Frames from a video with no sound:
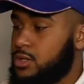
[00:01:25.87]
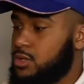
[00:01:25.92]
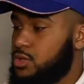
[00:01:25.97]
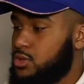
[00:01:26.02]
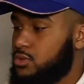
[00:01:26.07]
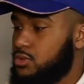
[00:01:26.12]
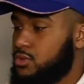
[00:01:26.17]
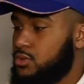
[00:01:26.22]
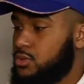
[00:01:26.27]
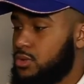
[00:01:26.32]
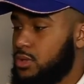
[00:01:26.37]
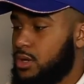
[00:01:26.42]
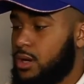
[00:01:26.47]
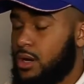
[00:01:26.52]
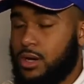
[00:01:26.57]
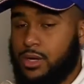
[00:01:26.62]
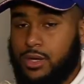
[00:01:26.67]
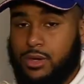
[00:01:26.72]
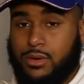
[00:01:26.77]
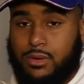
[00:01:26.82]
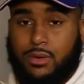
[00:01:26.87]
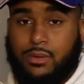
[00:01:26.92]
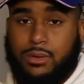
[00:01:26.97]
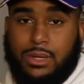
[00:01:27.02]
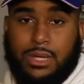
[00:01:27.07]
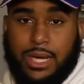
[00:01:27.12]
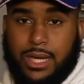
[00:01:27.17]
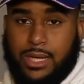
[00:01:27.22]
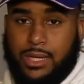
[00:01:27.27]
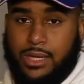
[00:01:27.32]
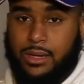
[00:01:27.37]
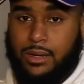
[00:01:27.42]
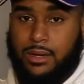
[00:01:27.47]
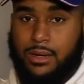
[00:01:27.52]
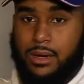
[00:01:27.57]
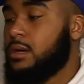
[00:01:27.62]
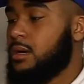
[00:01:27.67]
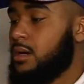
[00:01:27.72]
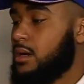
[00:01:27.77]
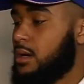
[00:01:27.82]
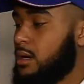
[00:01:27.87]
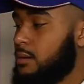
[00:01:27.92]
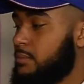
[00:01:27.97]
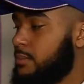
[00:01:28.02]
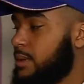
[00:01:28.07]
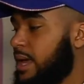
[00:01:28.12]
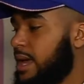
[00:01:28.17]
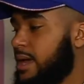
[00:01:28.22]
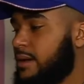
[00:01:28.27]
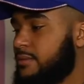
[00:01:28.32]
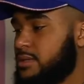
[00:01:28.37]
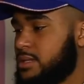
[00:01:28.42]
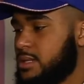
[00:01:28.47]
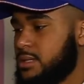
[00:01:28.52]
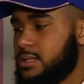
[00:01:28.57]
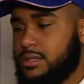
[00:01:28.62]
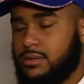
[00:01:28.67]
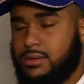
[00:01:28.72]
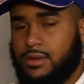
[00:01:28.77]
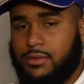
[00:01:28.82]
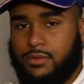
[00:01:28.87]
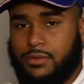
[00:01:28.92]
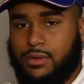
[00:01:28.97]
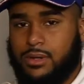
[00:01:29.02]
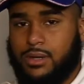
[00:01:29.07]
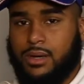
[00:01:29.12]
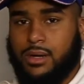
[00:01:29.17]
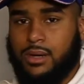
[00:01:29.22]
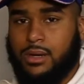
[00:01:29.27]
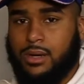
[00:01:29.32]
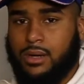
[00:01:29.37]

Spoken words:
to your own liking. They have tons of different